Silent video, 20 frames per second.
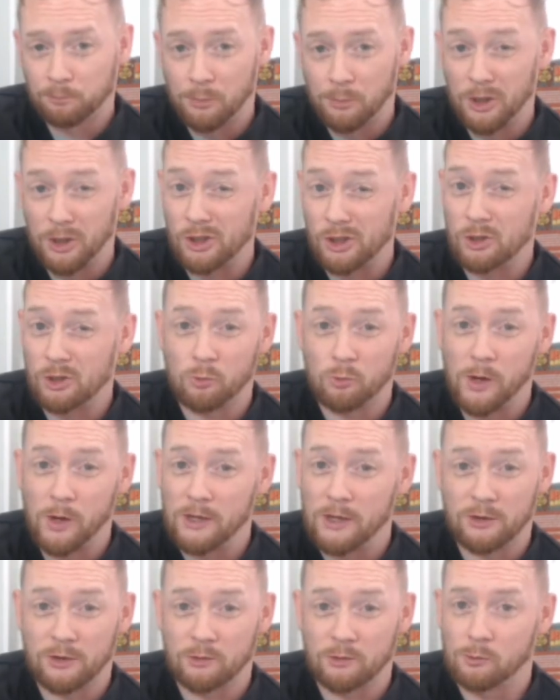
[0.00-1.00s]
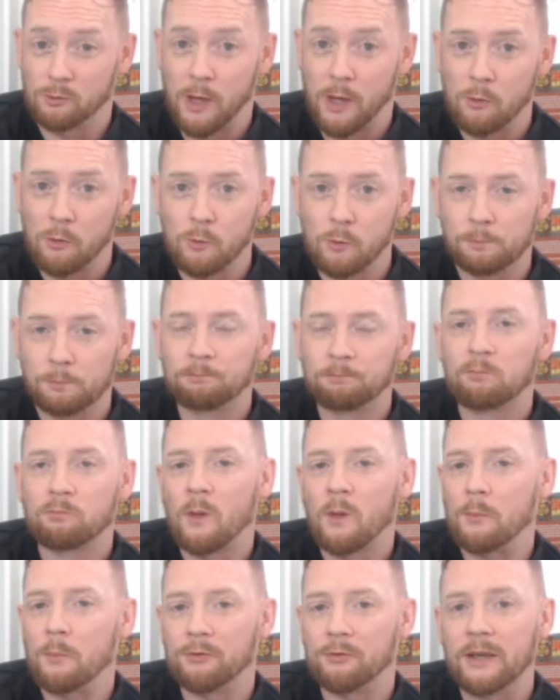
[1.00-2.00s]
because she weighs so little.
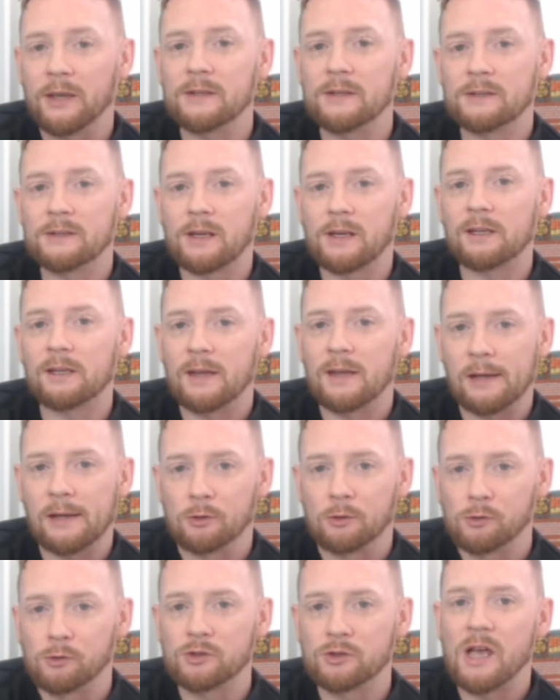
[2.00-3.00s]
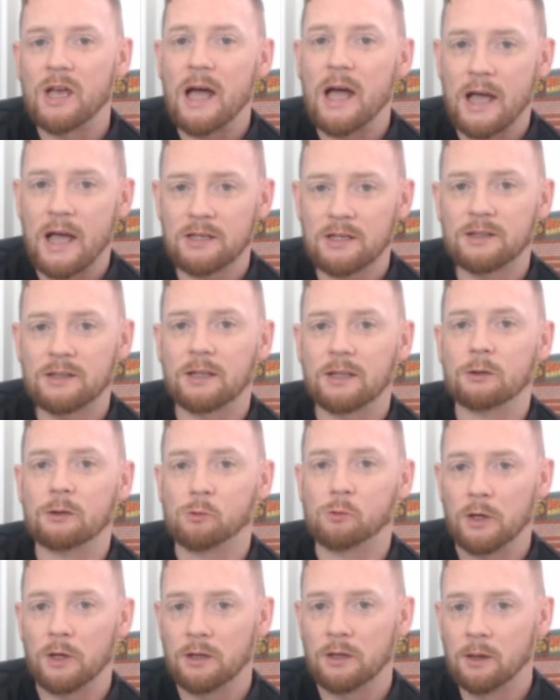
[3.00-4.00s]
I'm thinking tonight Nyla Rose has to get the
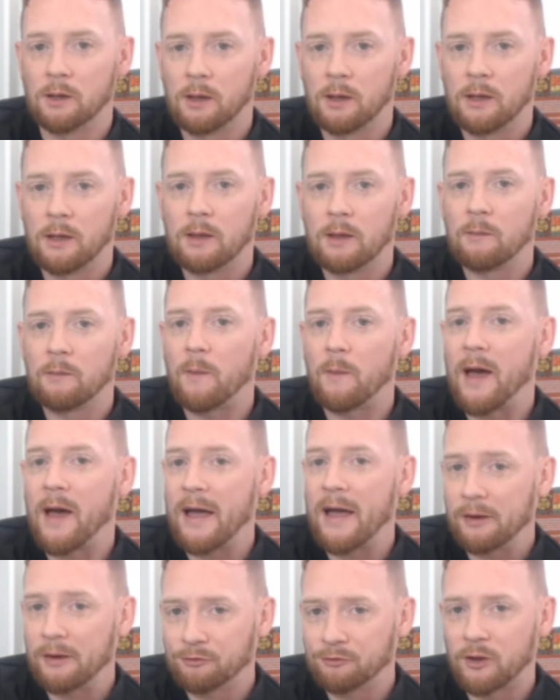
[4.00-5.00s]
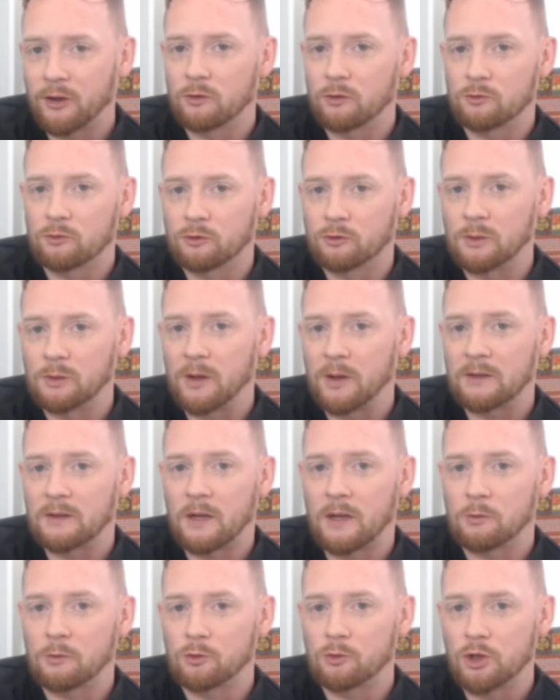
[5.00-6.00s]
win. I think there's going to be a
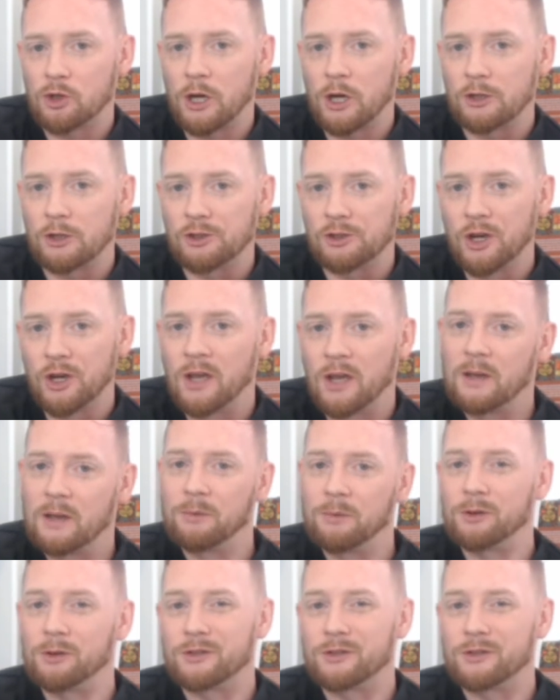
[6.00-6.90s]
title change, but